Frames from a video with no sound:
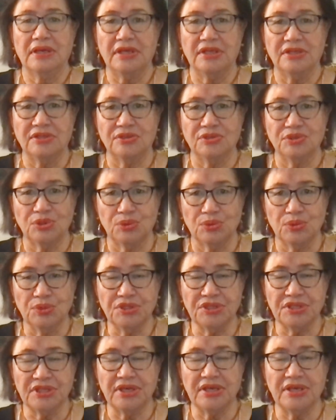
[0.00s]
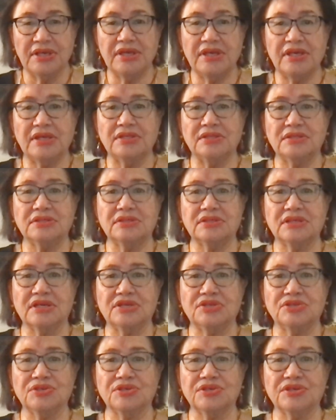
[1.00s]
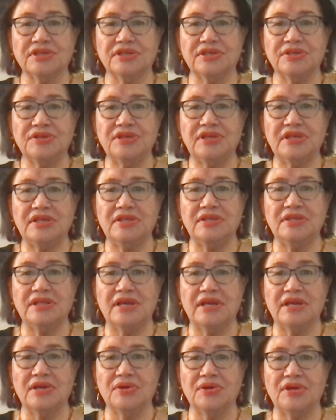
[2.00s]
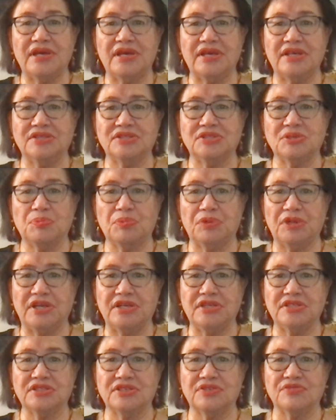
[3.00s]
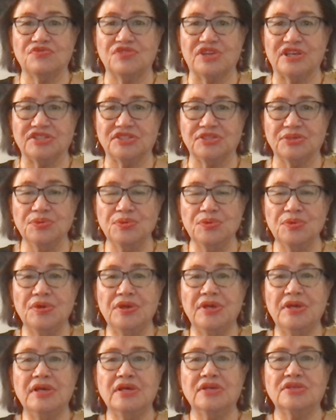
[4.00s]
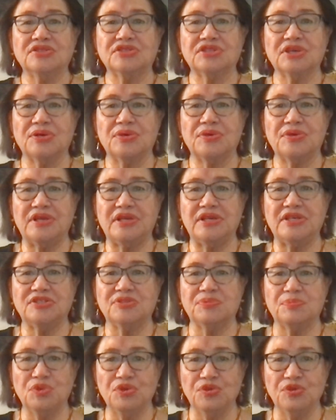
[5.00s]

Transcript: in the north, in Tai Tokerau. He now has a place in Russell, so he's